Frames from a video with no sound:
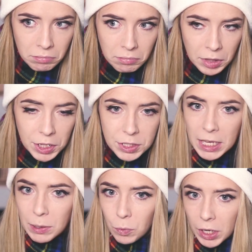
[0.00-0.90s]
in the
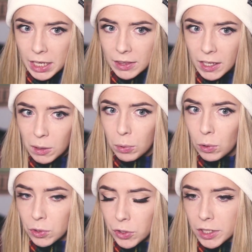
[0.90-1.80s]
same way that a
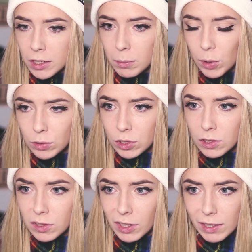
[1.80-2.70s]
Polaroid
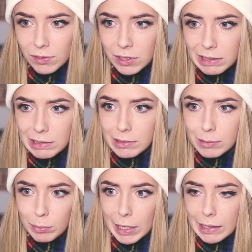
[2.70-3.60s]
emulsion lift
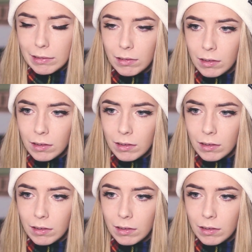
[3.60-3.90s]
is made.